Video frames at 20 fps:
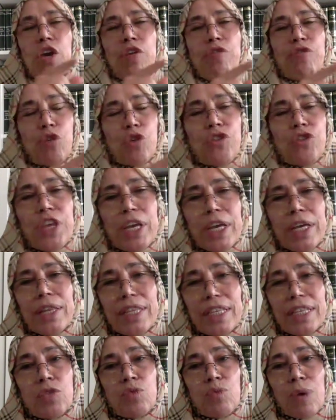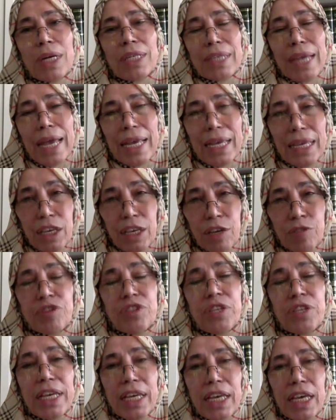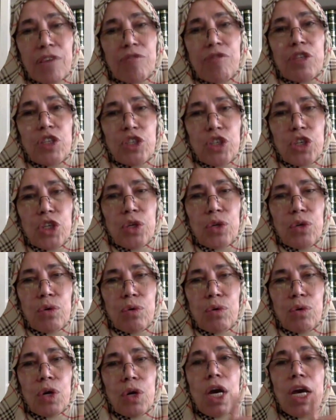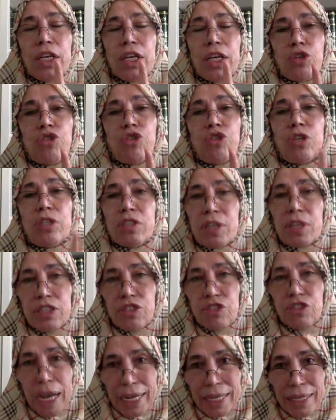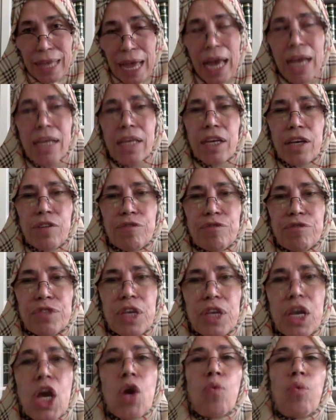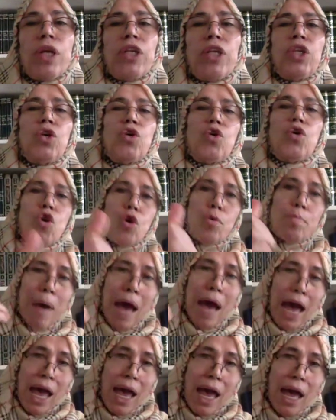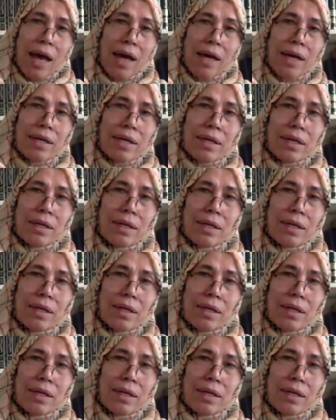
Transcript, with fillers: If you think this was a gift they gave it to you, you should reject that gift when you go back